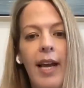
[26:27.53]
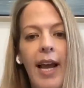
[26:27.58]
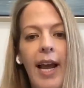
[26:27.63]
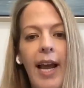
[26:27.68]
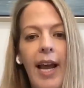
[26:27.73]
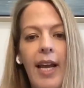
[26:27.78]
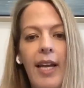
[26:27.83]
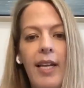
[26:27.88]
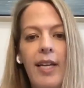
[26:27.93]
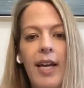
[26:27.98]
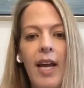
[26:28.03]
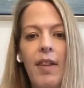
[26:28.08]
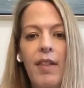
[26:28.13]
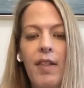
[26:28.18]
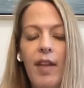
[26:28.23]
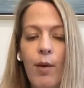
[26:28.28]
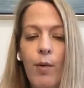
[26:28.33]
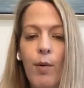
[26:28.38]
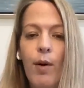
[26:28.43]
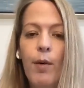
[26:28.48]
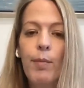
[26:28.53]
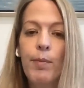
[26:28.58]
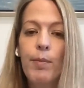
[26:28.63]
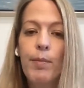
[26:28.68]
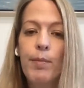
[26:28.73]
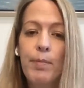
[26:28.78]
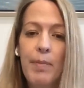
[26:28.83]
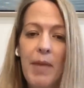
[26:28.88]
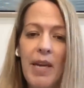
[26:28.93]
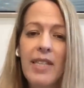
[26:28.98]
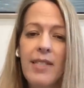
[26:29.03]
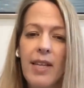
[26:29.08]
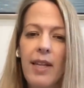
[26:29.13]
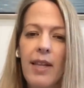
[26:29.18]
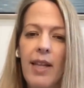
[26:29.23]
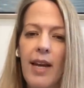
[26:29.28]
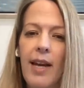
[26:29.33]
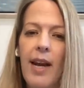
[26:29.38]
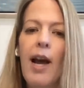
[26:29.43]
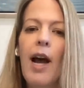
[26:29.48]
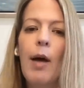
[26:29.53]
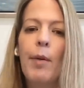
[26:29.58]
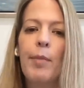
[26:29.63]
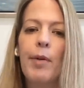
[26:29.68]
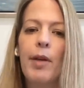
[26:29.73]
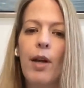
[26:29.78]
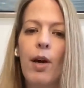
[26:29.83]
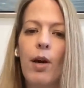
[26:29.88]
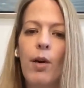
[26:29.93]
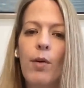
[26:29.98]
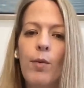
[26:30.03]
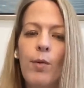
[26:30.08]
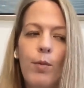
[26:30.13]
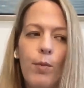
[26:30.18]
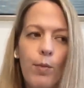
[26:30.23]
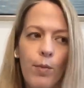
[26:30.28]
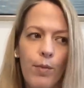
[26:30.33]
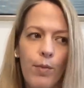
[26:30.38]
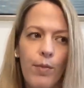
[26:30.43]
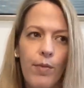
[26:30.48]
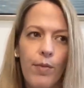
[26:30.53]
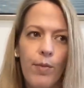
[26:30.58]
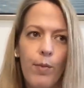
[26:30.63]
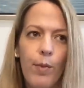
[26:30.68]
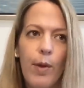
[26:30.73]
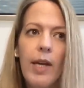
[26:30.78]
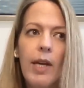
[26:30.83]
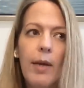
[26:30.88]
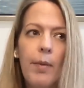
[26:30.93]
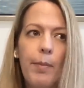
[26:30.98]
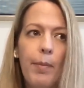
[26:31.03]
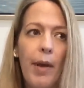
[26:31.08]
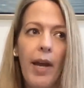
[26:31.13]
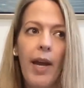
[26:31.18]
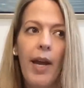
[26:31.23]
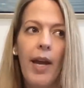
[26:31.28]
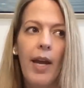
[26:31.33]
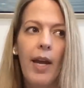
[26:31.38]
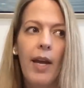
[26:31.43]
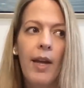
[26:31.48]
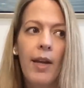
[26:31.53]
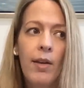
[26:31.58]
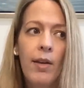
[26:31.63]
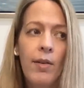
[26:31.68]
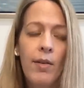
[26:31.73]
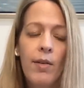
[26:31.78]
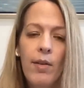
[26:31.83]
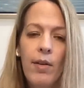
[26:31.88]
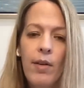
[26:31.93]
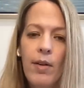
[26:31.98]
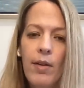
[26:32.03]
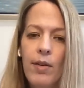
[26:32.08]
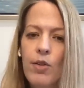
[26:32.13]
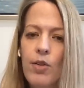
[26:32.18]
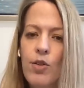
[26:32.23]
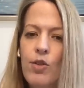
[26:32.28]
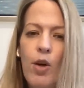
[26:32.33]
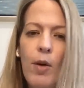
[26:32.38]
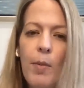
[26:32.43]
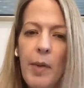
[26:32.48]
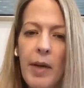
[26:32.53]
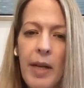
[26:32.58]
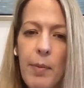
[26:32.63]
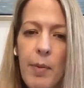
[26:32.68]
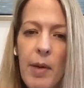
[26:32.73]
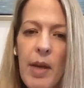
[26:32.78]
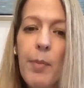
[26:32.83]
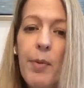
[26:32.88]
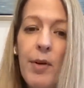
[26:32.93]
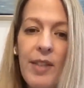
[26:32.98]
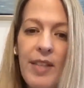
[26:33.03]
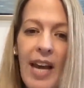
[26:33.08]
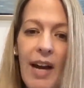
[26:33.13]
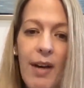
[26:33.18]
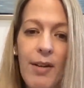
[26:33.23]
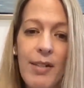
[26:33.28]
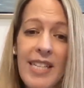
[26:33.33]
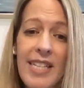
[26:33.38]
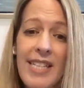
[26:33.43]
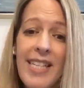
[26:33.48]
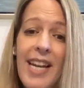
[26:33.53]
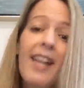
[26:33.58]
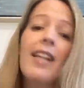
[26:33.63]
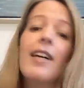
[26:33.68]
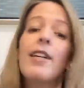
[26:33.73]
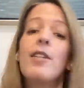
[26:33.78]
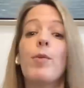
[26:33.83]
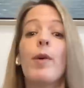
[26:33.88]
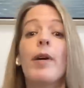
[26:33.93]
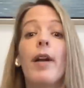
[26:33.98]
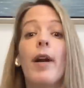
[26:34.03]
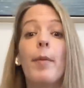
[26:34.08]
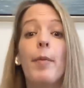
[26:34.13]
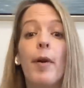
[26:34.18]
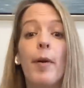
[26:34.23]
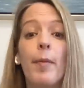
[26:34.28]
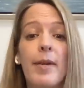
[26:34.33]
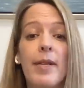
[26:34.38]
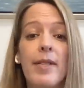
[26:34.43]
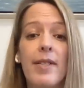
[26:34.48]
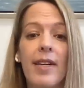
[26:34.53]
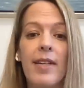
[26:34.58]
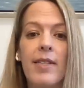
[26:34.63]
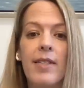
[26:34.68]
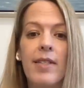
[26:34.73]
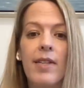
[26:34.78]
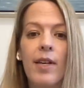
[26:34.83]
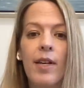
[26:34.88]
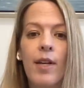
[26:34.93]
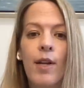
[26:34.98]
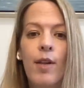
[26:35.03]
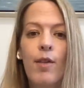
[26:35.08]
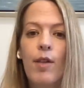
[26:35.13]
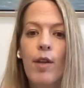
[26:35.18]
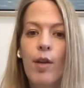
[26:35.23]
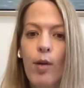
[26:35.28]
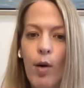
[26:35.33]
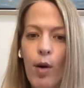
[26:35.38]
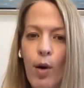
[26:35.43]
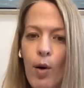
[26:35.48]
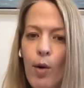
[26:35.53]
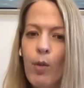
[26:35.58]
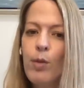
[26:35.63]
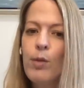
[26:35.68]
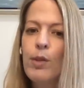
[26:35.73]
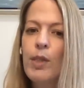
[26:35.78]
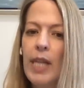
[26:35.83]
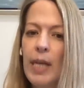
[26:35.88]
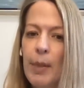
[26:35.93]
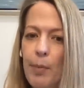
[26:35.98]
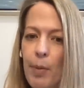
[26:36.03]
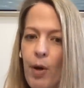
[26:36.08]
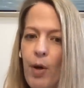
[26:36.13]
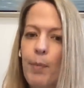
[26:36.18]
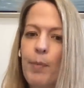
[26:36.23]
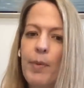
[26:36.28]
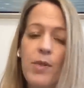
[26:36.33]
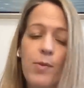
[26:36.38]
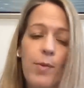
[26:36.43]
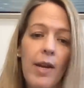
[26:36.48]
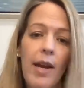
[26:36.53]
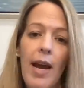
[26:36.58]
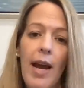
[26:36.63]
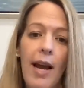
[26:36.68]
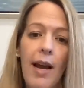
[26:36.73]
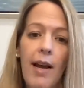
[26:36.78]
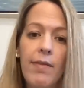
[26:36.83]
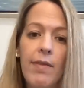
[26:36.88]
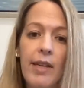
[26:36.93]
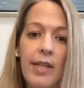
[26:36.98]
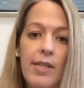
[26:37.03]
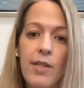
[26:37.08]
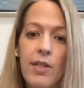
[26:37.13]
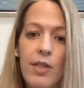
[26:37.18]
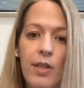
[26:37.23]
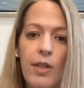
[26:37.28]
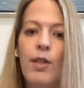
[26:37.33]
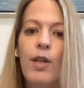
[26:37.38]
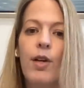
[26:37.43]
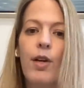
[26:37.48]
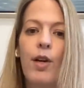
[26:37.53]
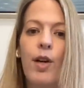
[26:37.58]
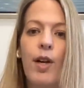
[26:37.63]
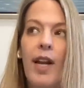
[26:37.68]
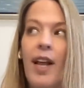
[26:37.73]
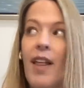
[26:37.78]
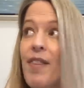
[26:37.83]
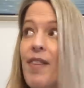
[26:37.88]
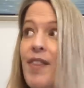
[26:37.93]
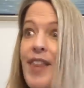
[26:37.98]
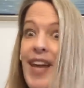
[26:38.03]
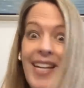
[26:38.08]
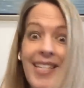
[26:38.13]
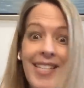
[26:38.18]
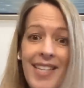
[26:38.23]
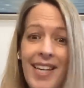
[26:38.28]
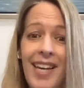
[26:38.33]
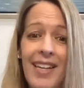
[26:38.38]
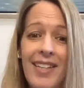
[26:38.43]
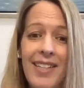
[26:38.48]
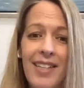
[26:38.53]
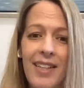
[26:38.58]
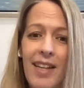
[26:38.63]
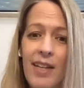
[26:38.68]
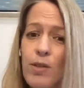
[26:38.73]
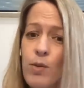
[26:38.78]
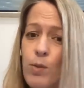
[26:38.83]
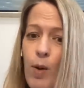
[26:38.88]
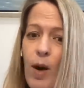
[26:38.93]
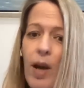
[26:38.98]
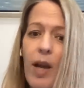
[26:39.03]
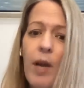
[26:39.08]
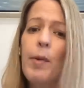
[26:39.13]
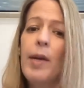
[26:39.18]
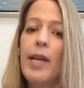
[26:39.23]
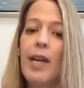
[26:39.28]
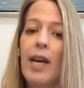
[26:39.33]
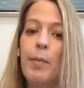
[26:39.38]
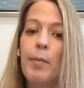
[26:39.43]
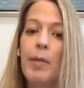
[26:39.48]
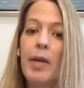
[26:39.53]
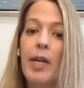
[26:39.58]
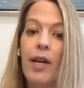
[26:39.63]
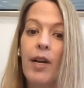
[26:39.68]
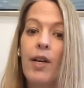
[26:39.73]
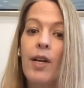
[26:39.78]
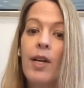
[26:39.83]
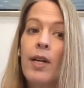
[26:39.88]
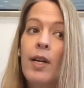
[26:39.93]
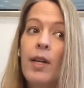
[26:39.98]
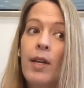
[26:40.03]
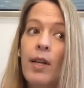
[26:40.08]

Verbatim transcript: And I think we're mixing that up. You know, we can pay so many people now to tell us what our purpose is. The only purpose we have is to learn. That's it. That's why we come here.